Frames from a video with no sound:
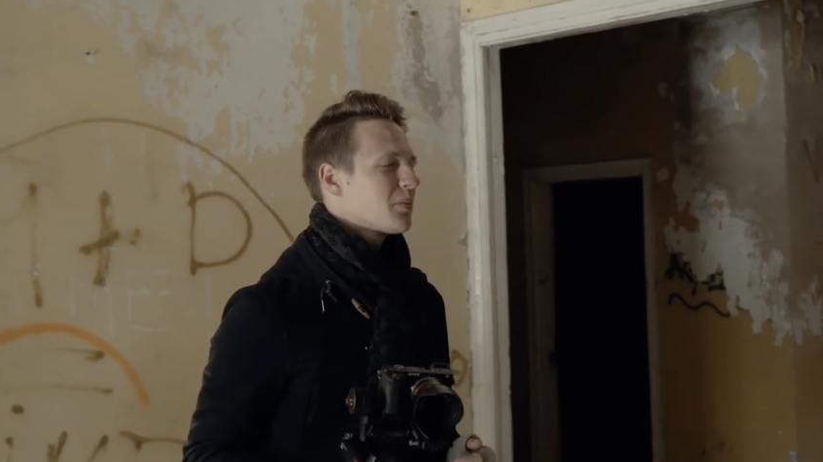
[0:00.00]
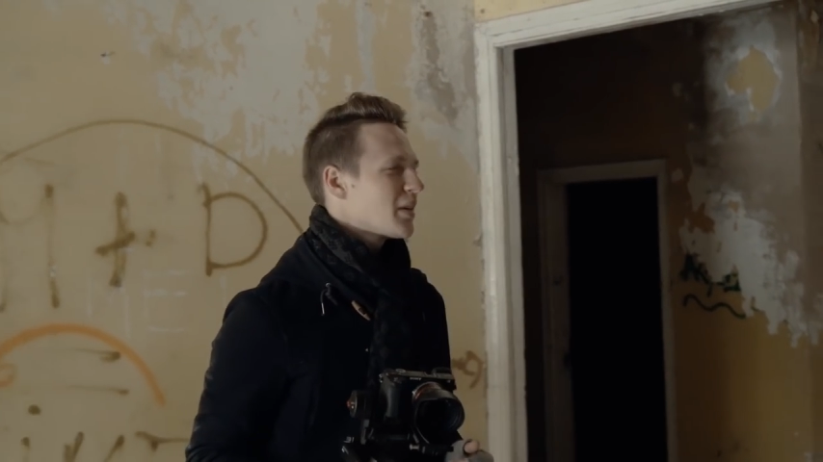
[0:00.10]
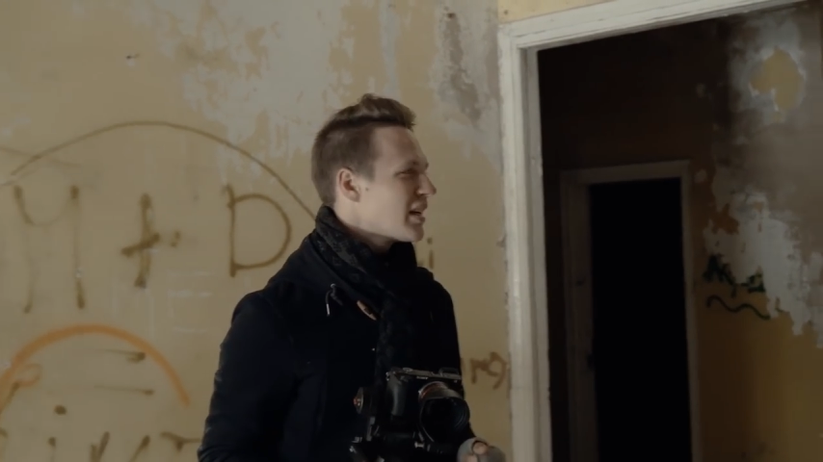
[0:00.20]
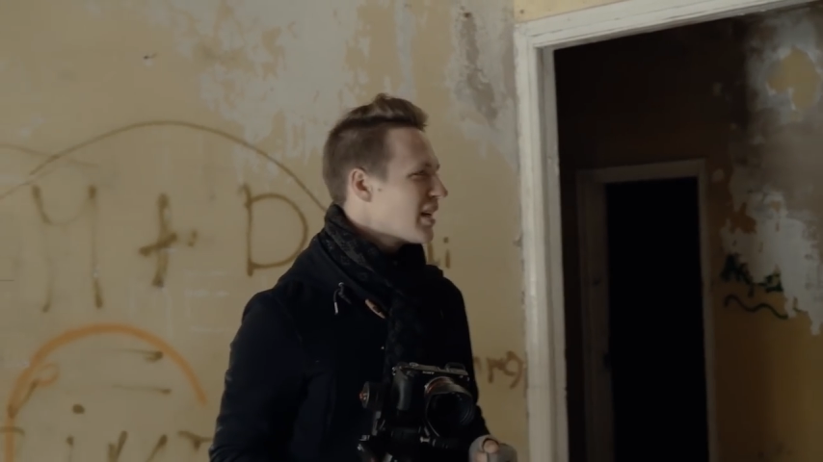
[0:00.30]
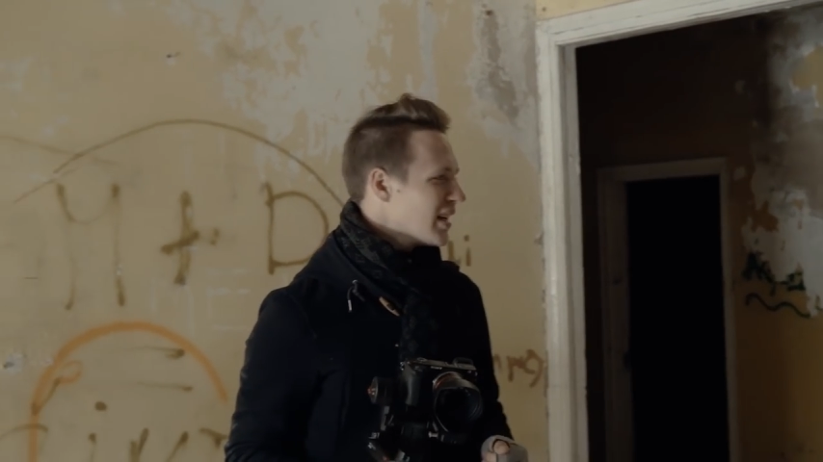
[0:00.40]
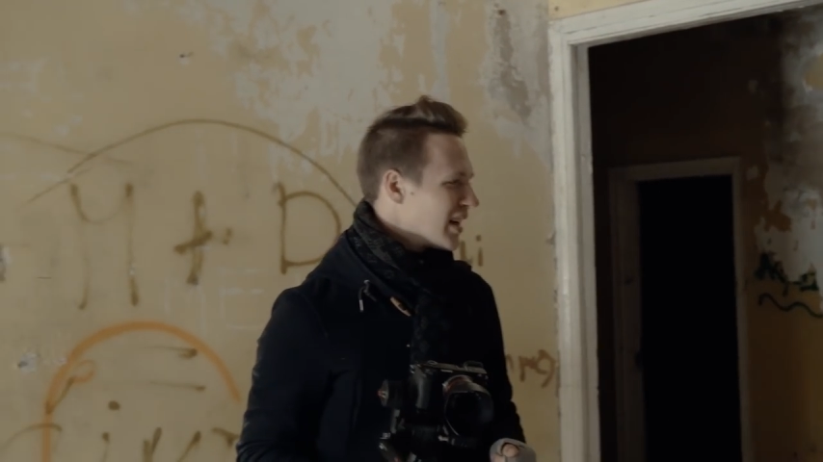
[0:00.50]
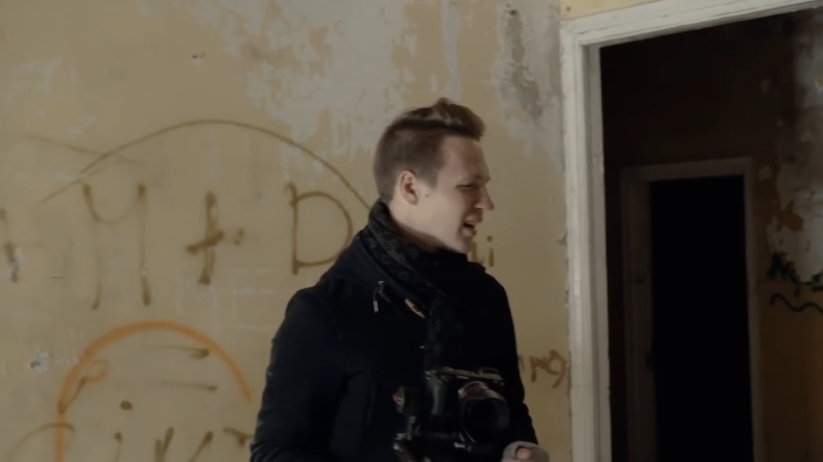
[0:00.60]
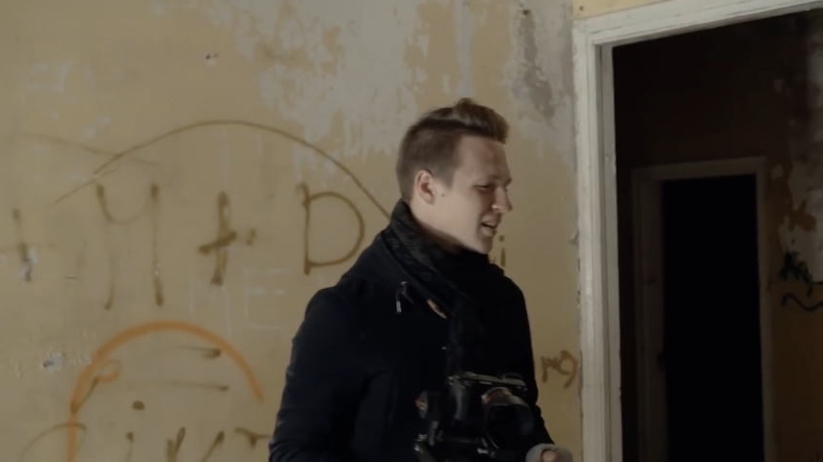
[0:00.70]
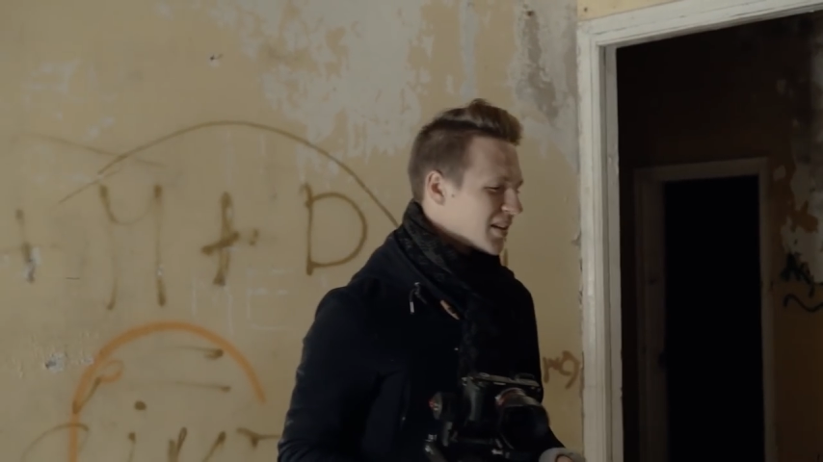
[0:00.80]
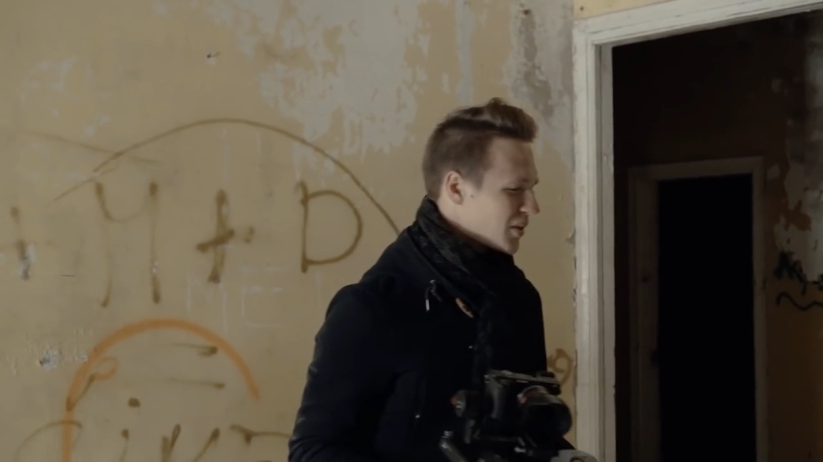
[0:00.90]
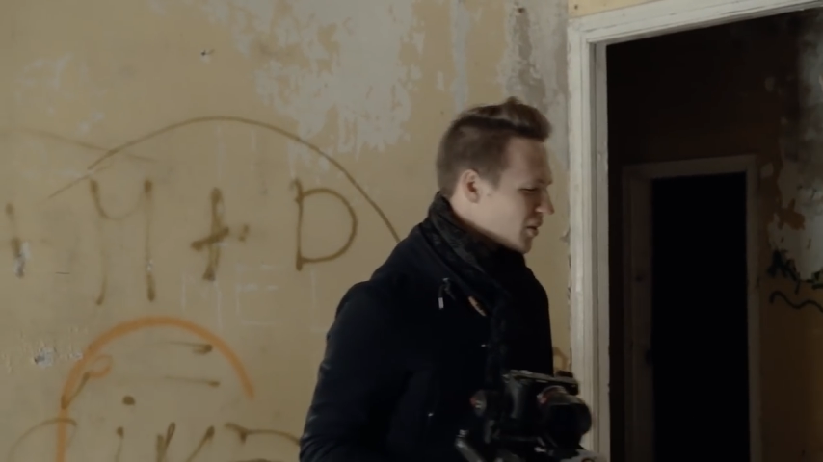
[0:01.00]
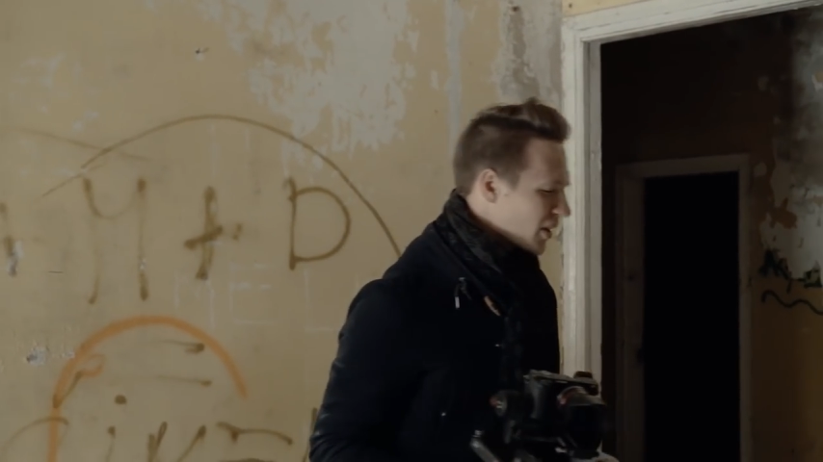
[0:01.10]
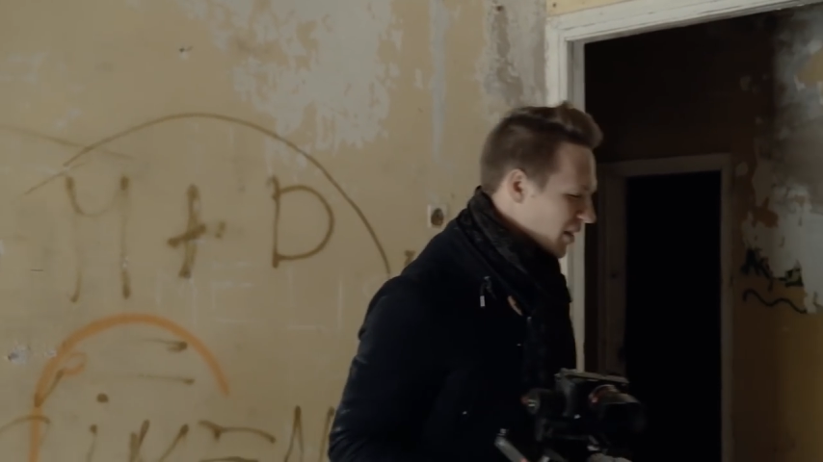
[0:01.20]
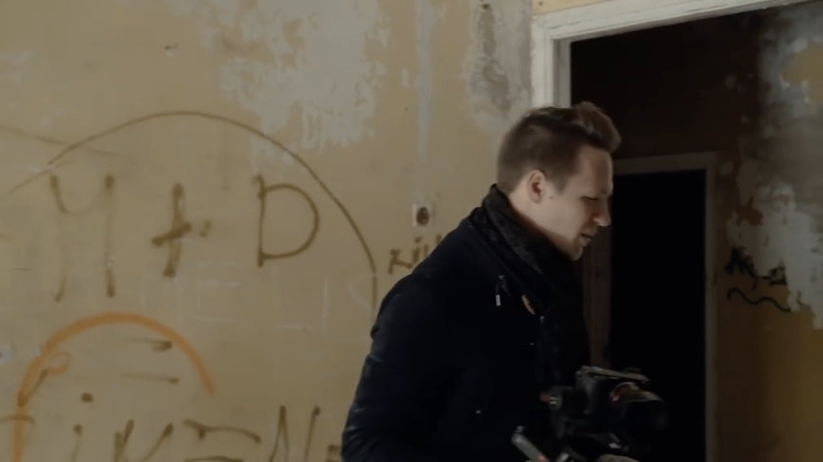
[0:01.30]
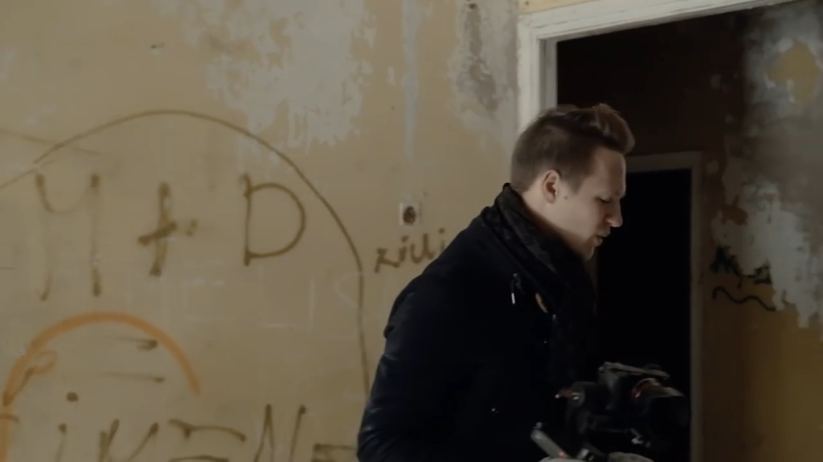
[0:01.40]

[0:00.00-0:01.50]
to me, unless you're like